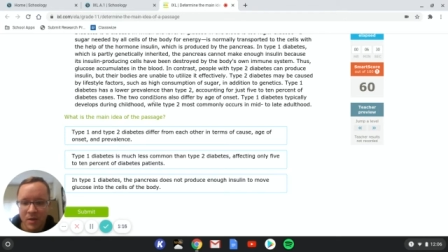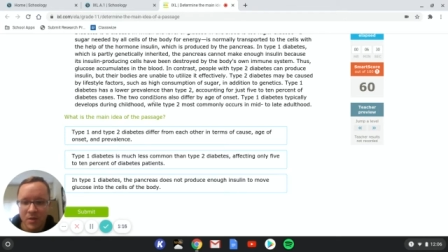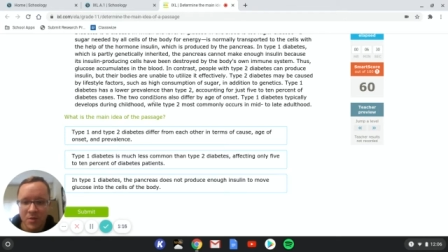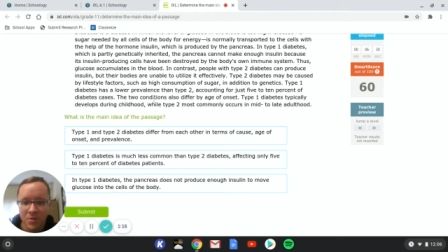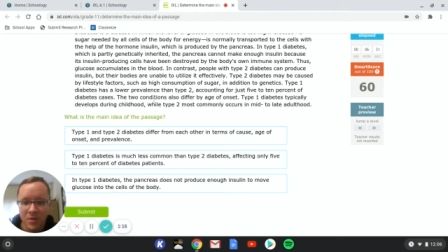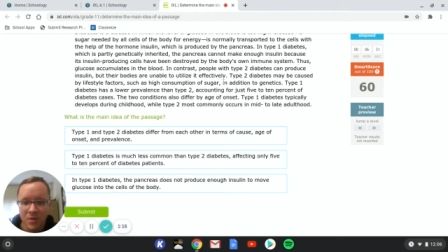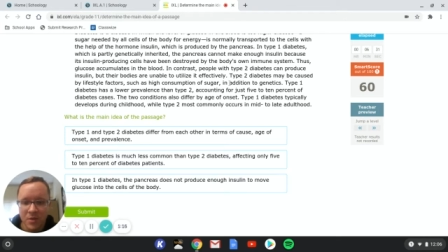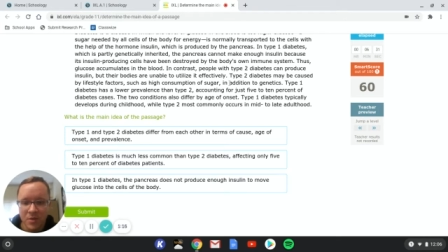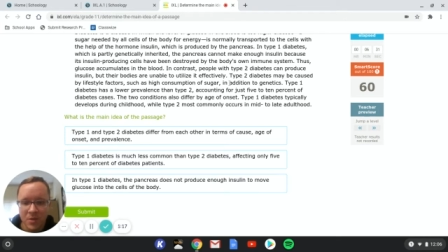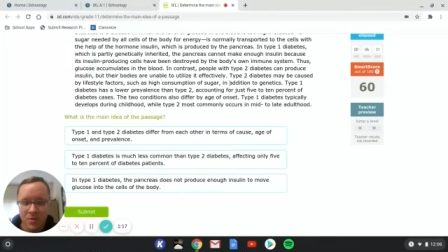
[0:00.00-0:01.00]
The two
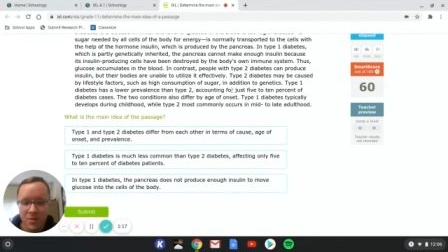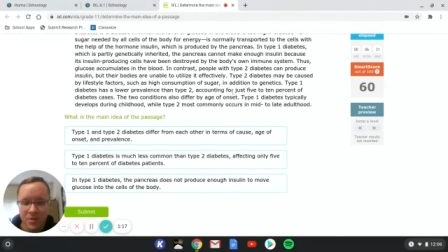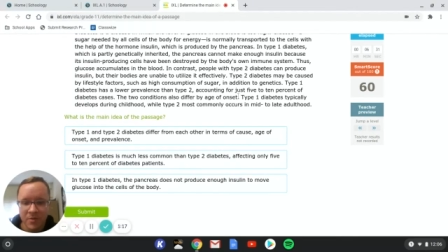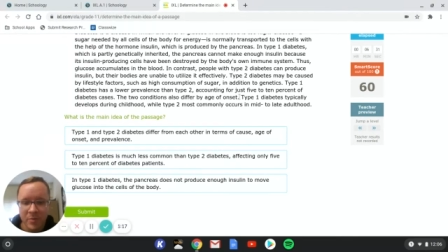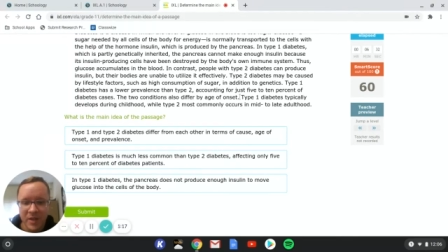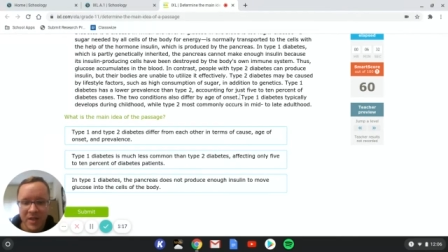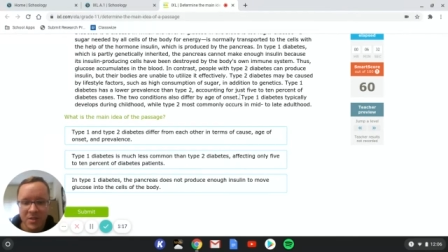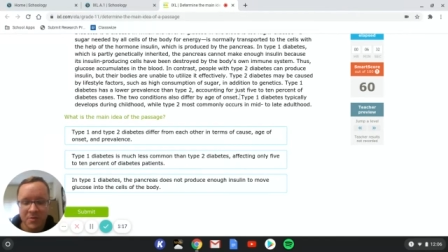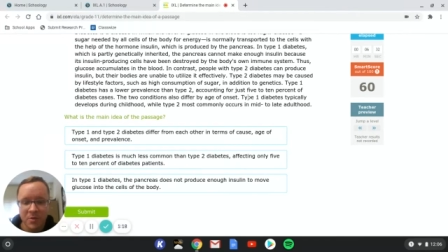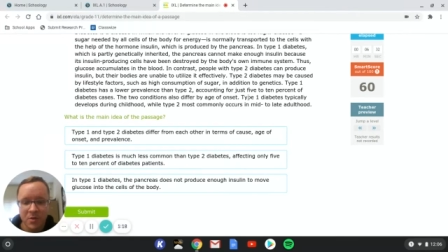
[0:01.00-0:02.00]
conditions also differ by
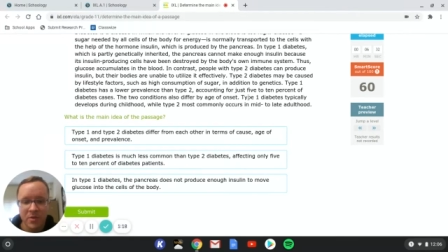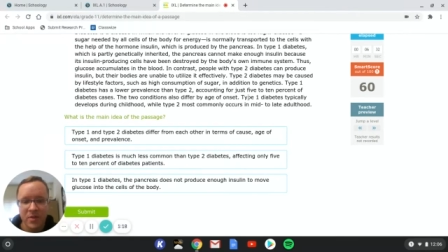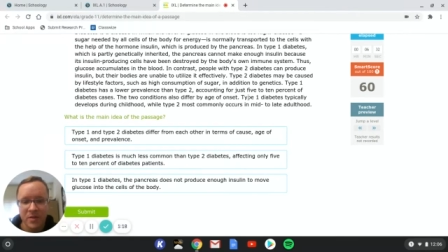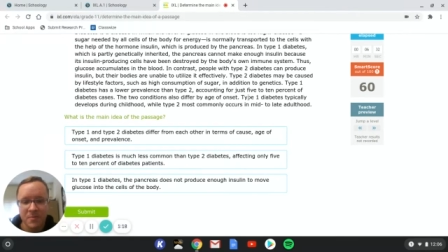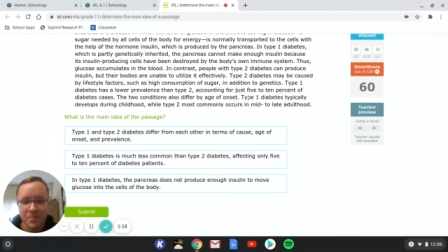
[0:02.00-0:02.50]
age of onset.